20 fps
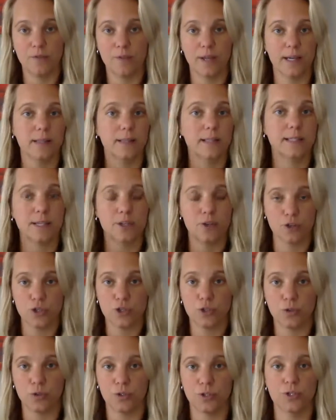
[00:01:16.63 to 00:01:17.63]
like, let's say, your
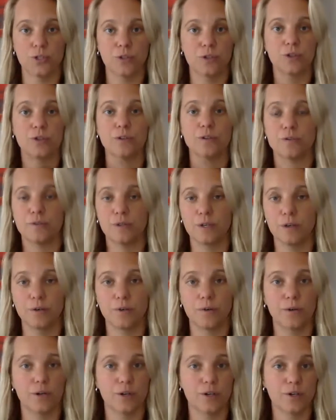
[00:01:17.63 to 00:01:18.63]
shoulders or your throat
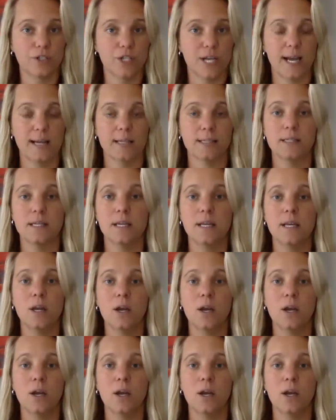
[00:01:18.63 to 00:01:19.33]
or your chest